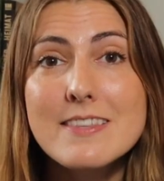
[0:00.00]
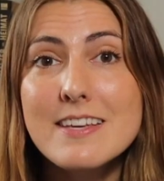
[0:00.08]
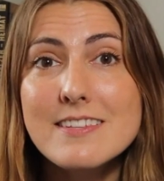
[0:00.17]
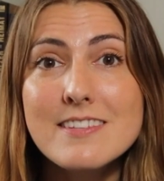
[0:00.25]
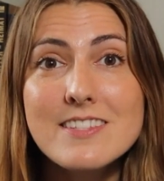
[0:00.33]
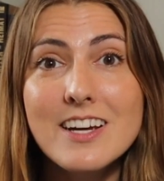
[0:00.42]

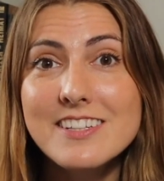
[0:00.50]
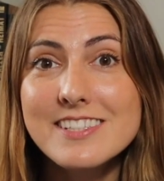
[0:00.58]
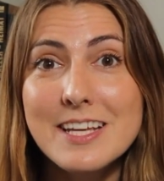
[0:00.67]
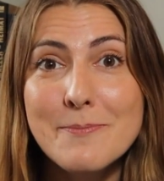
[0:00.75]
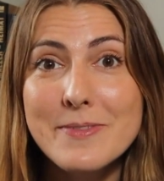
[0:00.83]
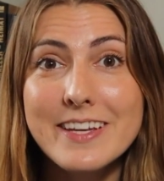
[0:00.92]
This is not
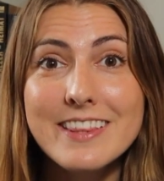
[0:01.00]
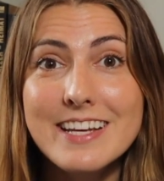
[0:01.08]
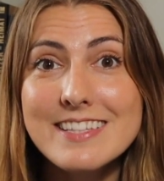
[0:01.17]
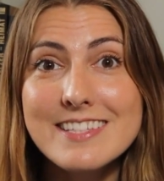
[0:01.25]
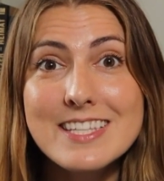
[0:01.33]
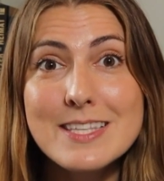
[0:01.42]
something
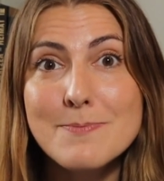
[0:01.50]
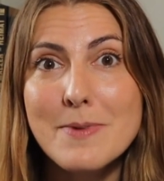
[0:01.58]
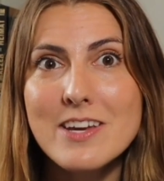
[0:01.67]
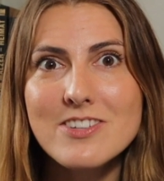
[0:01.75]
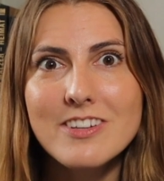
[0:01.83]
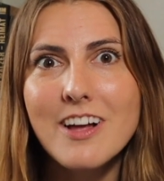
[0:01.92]
that's a
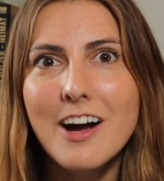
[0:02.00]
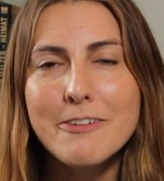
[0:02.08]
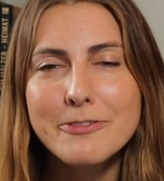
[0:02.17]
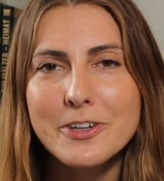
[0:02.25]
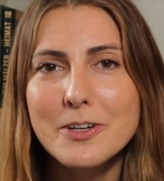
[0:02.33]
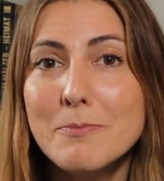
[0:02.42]
special
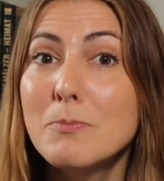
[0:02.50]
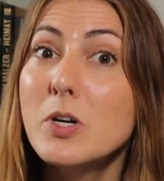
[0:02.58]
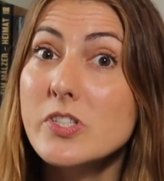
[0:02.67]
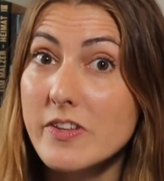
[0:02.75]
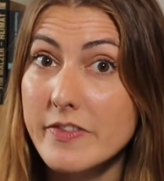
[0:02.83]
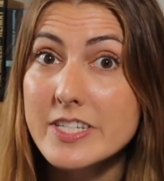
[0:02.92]
offer.
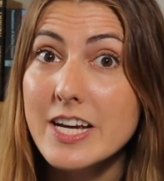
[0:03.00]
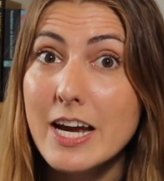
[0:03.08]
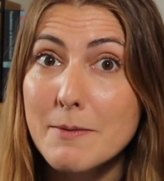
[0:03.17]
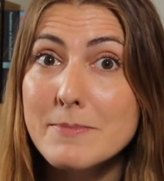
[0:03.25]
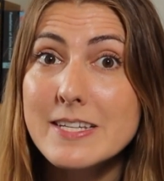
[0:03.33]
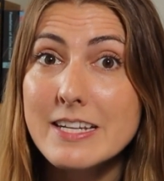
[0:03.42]
Most of the
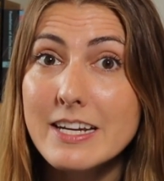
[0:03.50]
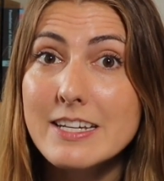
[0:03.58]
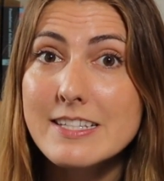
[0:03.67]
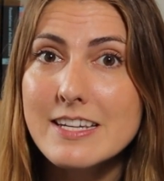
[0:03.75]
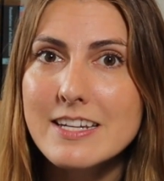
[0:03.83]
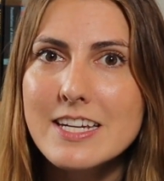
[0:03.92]
times it
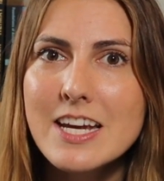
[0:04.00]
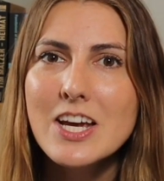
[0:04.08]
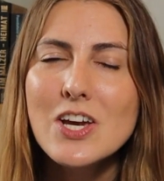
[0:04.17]
isn't.